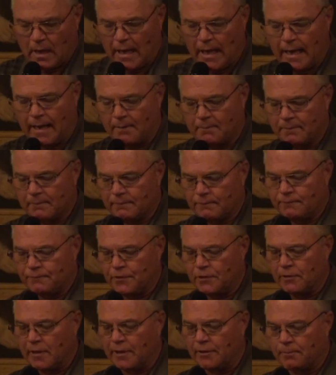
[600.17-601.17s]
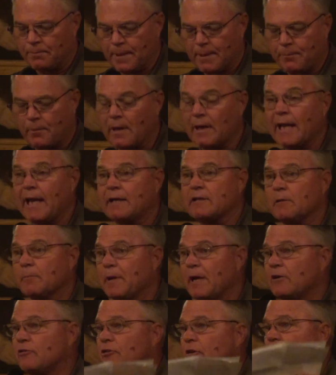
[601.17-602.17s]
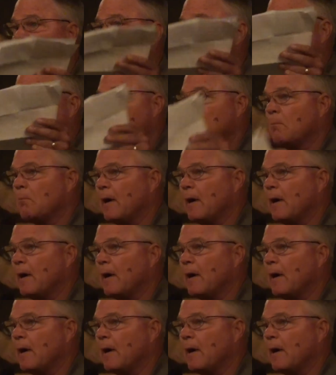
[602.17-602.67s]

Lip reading: A few other people I'd like to mention.